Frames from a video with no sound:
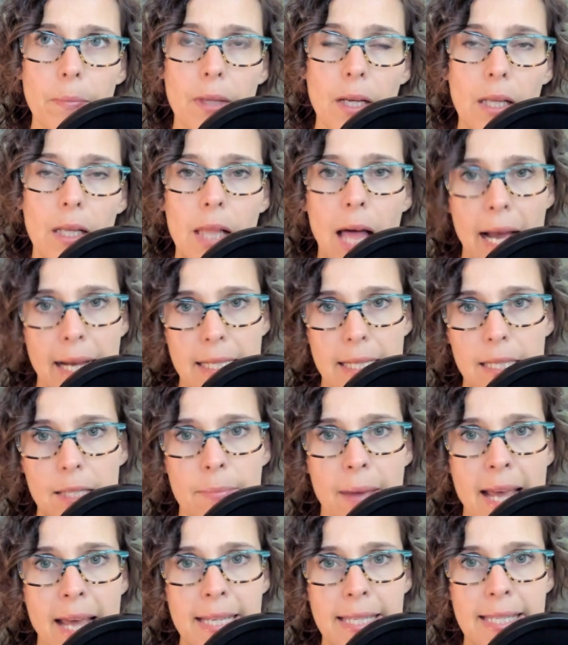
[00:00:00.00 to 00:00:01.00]
clients
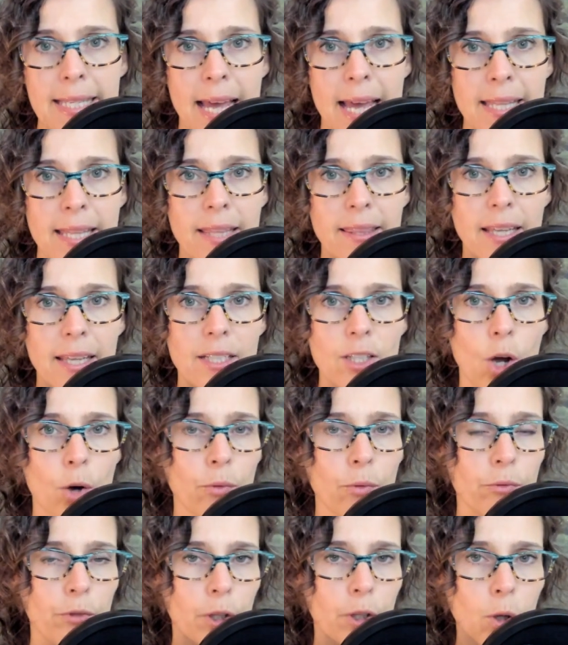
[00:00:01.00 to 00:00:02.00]
may say that they
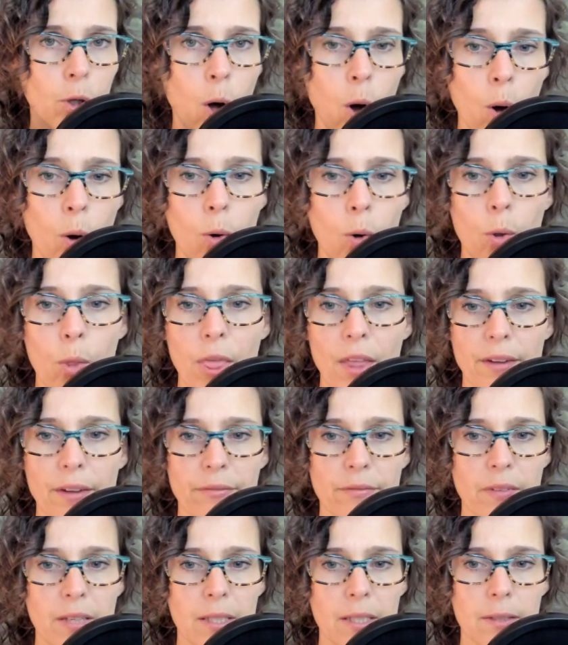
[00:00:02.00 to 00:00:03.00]
don't feel whole, they
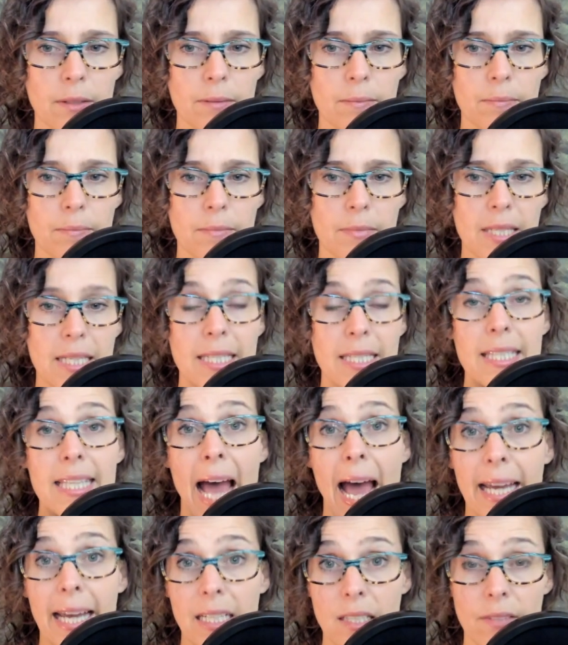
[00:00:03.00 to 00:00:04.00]
feel
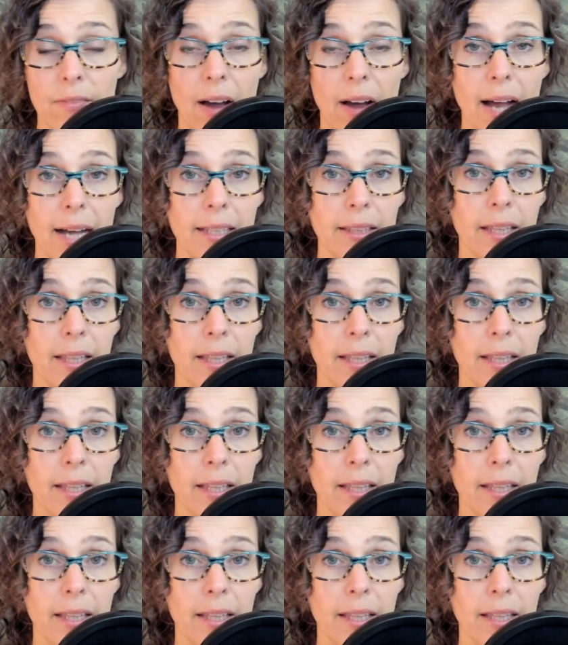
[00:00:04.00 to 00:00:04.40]
dissatisfied,